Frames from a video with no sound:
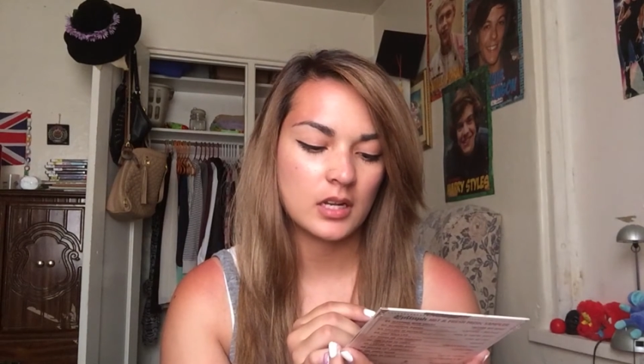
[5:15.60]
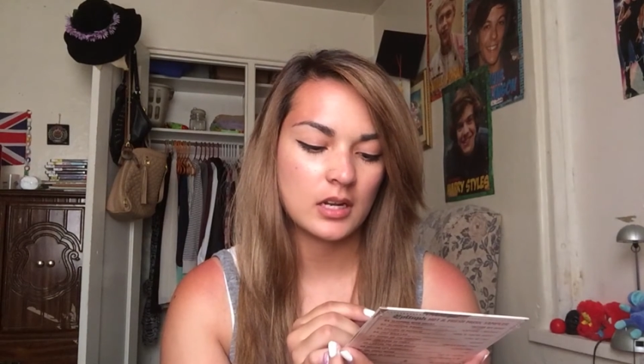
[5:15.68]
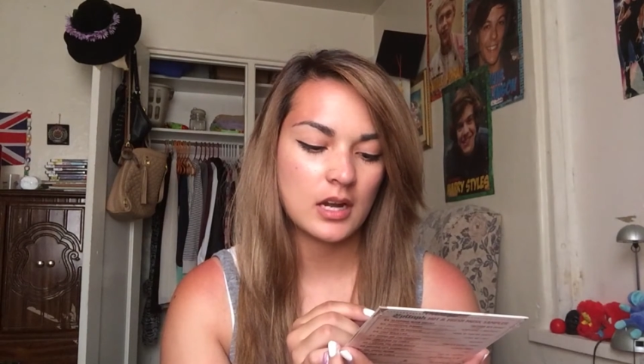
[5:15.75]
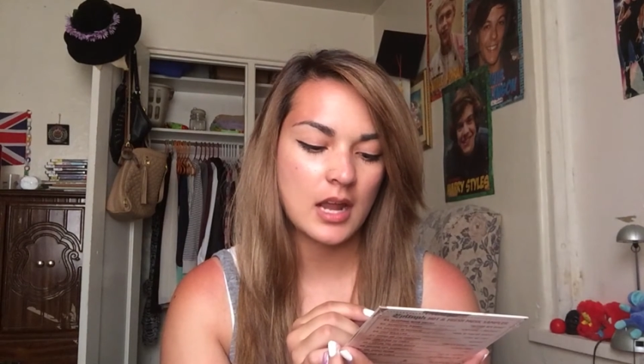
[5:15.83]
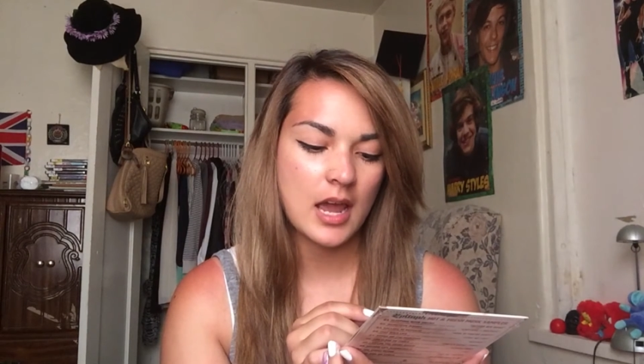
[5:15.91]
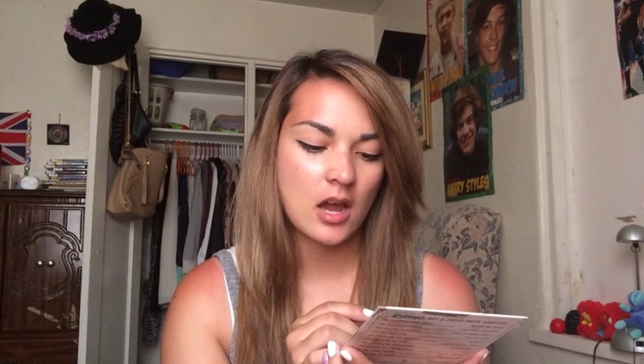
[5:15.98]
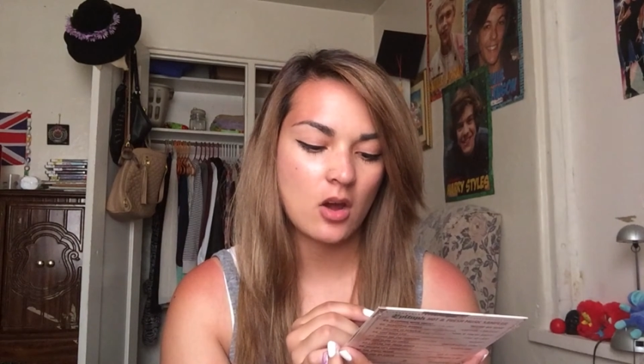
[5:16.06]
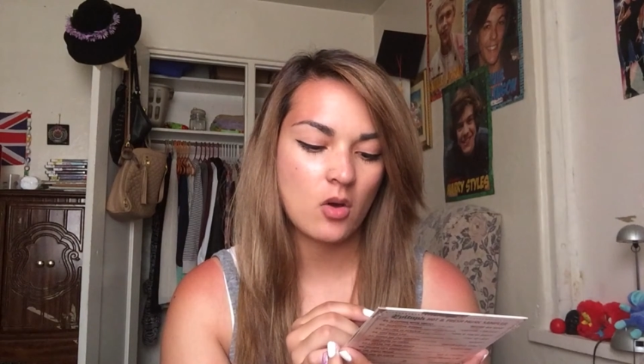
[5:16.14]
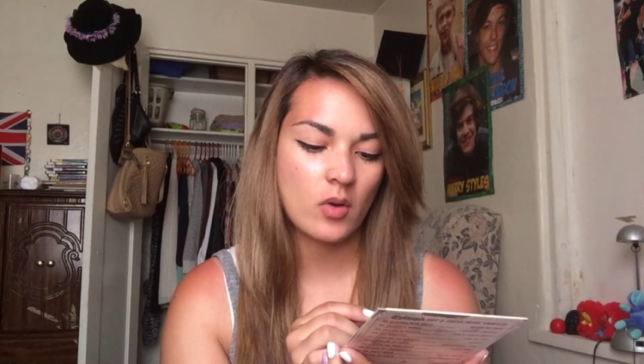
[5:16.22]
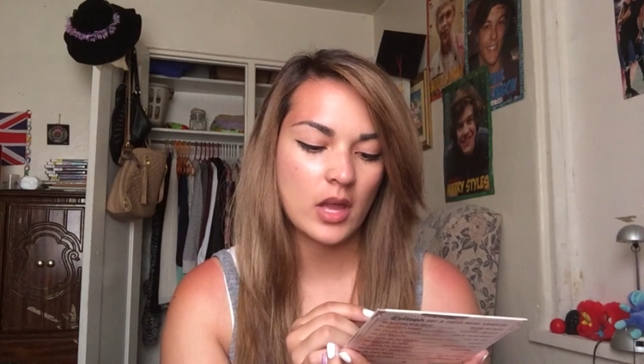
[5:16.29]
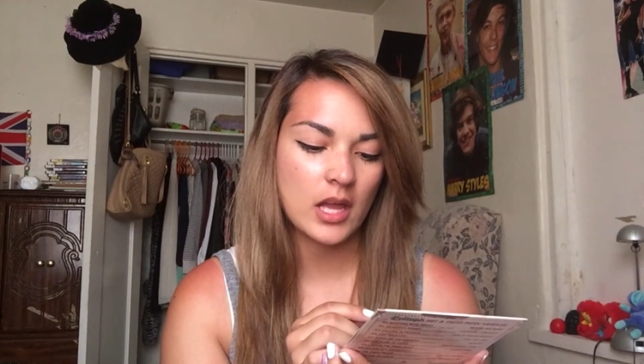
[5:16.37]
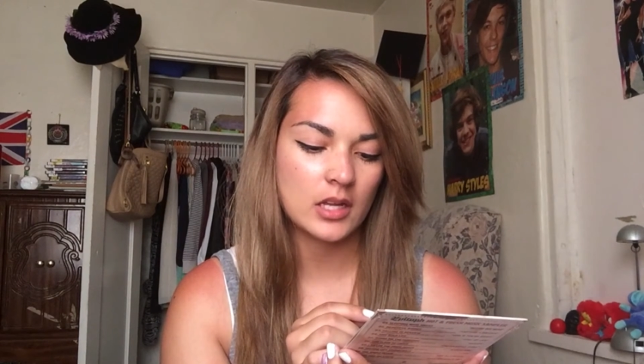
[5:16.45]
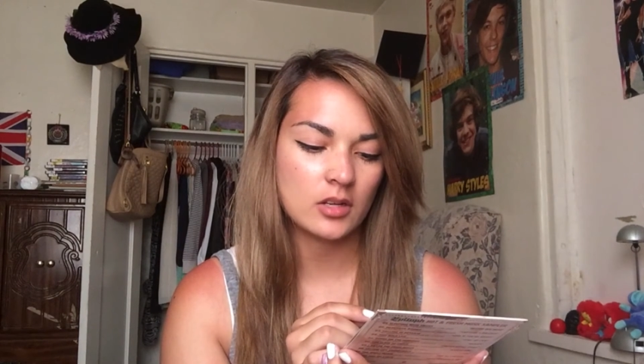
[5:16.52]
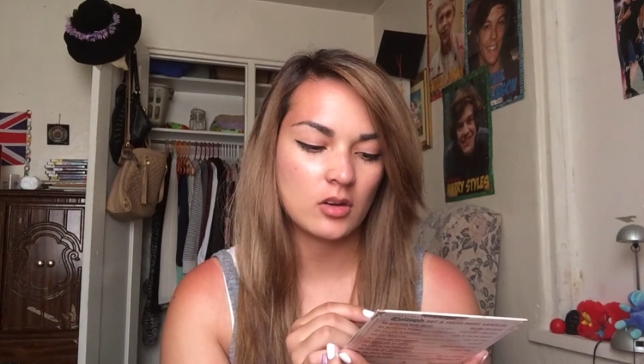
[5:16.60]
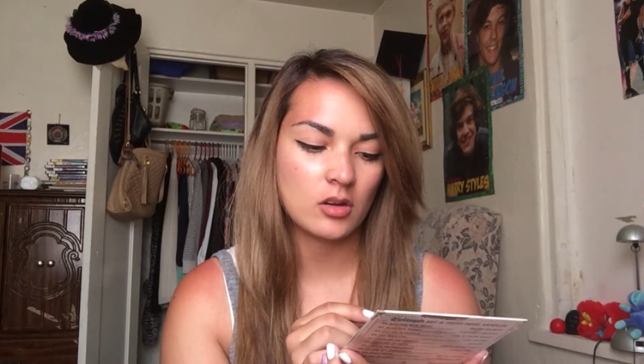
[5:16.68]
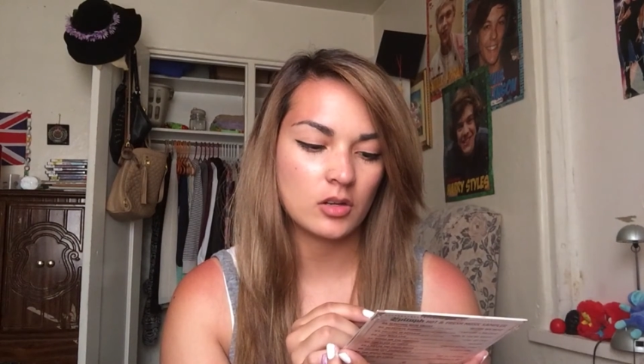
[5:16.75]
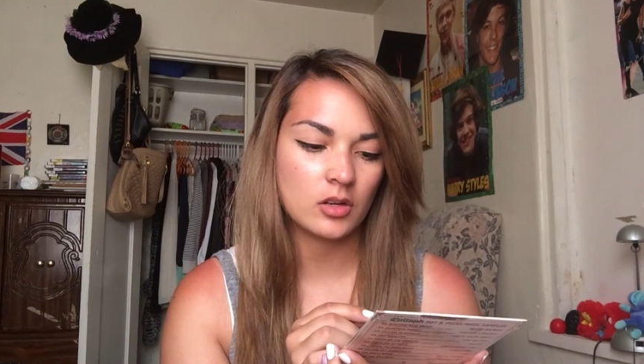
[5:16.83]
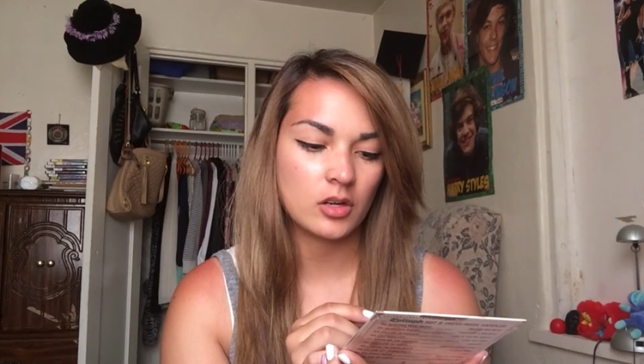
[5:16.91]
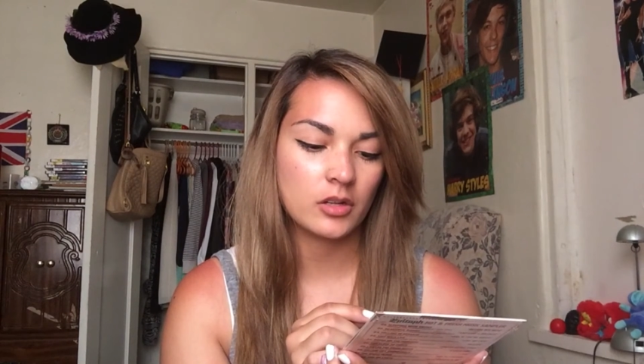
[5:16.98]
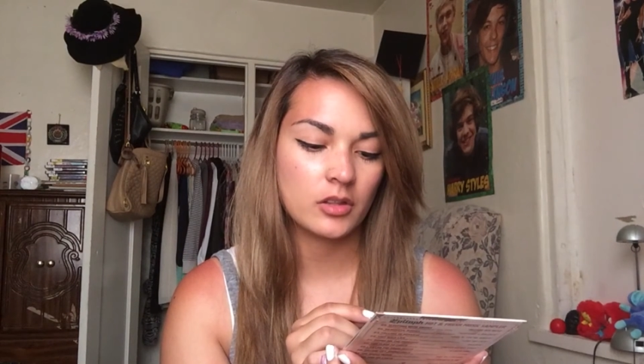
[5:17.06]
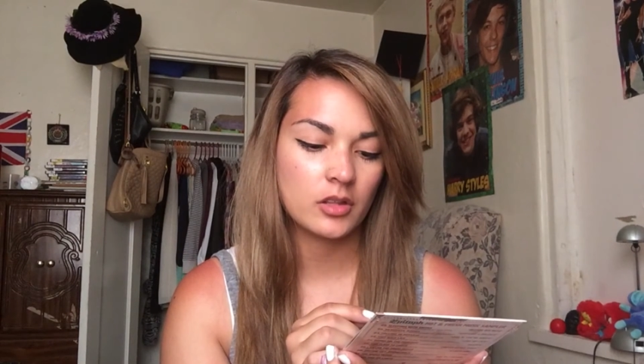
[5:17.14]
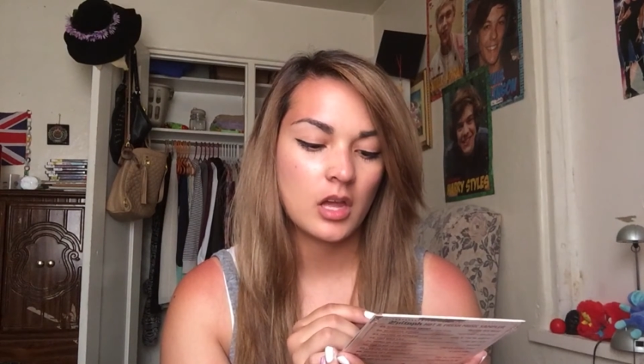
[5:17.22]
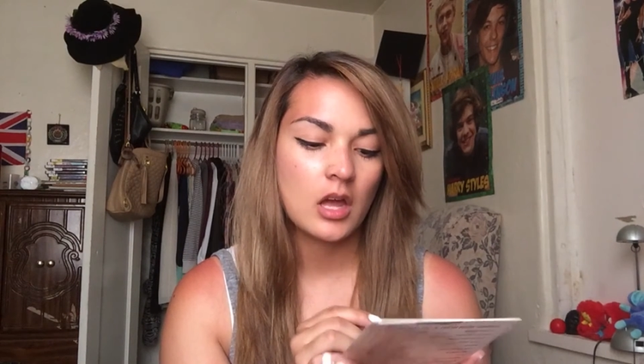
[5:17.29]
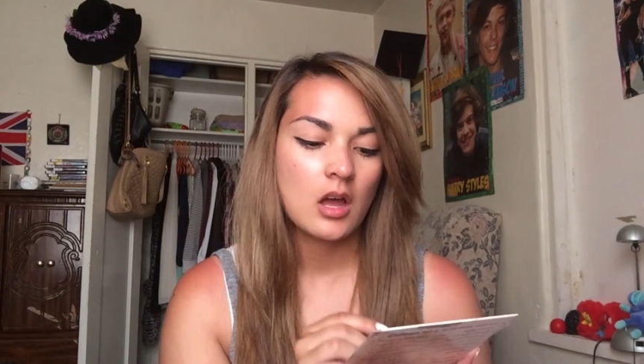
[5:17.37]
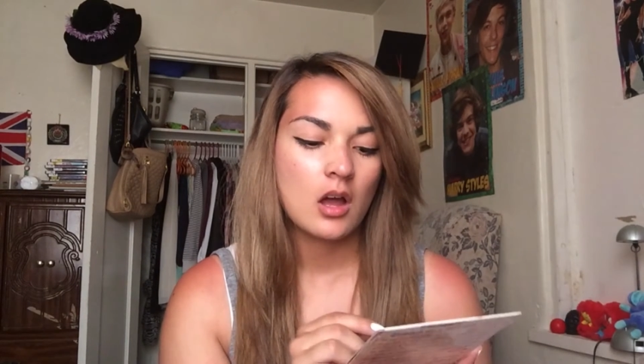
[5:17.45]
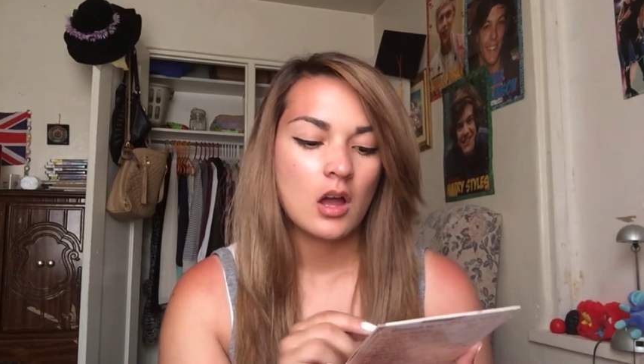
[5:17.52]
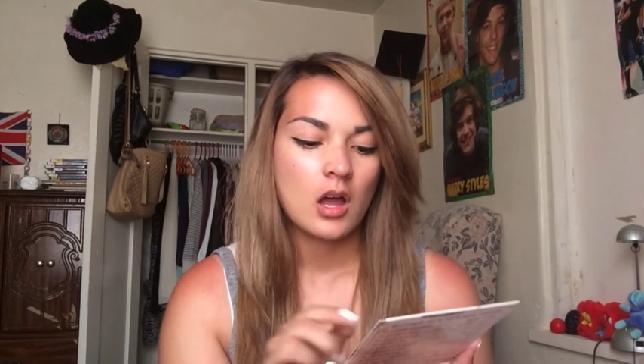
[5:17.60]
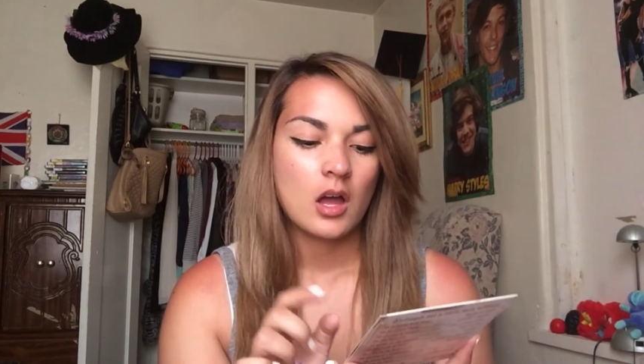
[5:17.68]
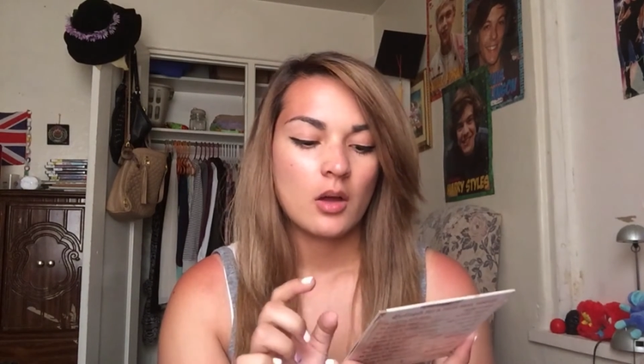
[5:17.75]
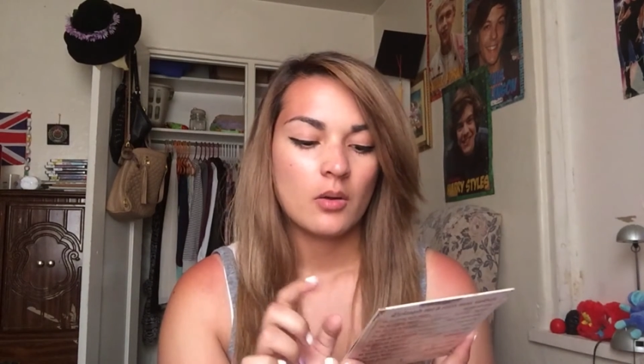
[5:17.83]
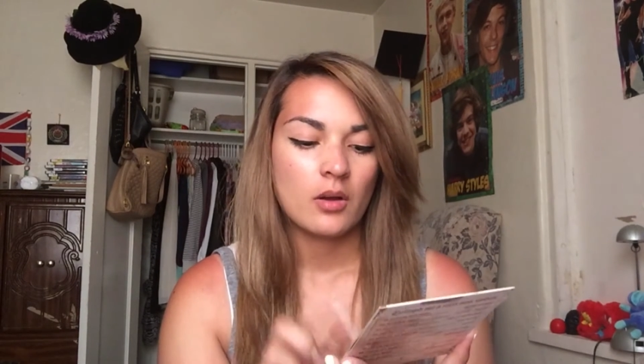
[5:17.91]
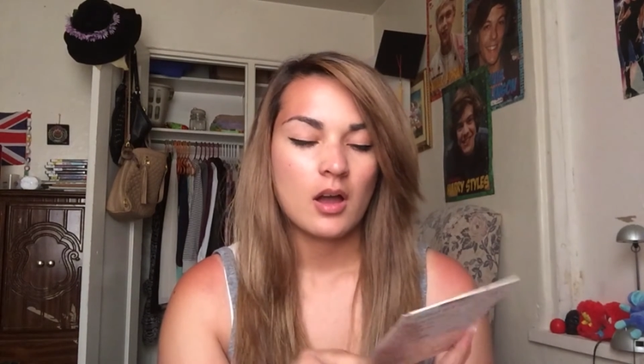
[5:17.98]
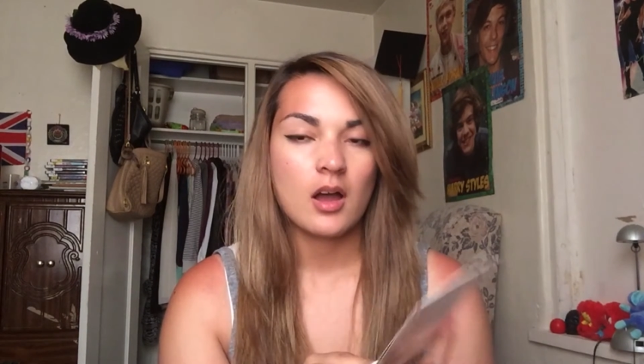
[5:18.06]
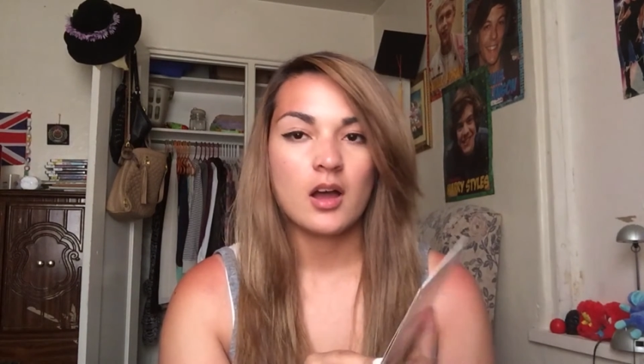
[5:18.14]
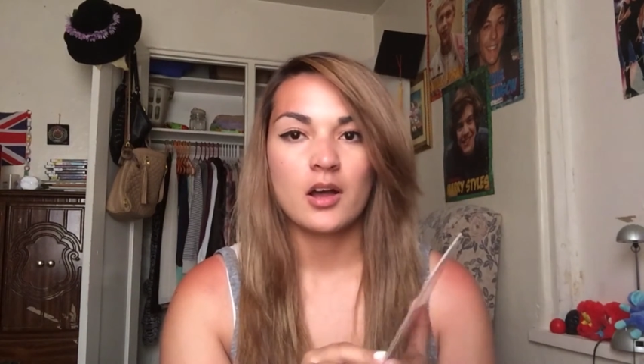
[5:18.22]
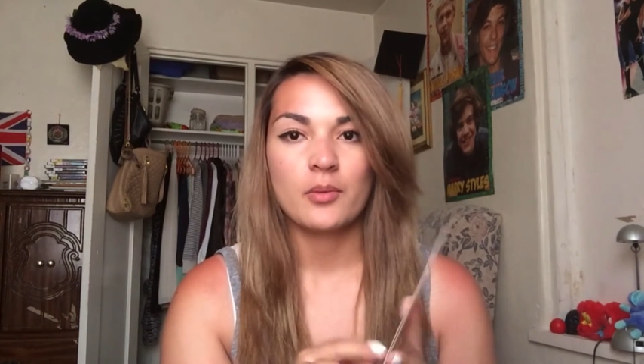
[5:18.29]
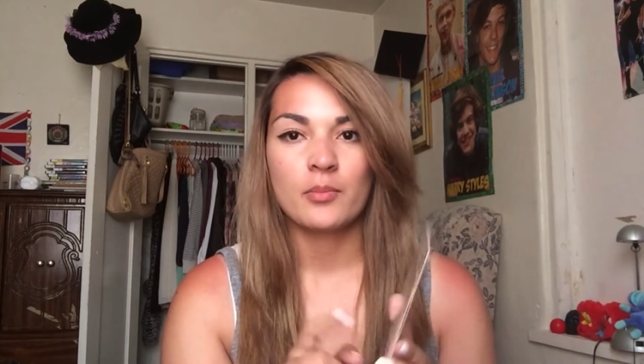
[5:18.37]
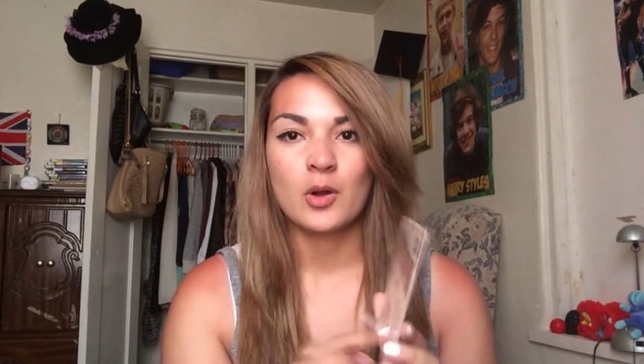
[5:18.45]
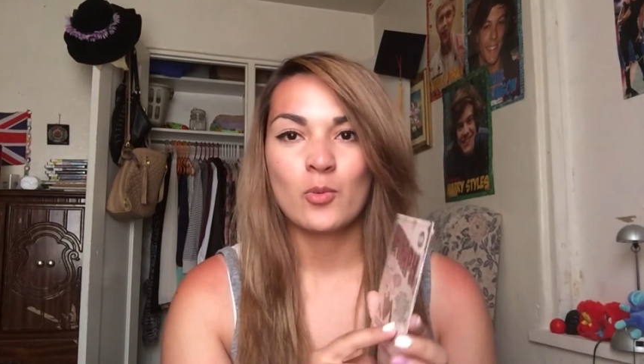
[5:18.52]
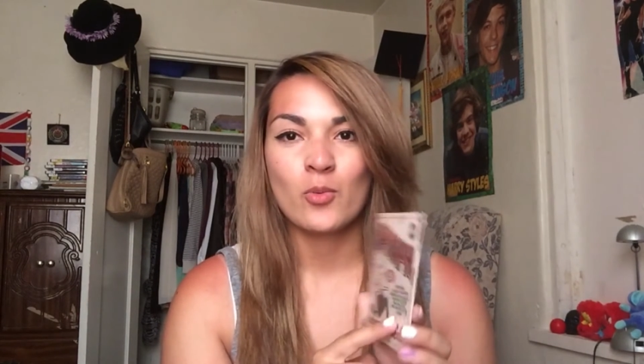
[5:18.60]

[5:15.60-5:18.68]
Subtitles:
Now, and On Earth.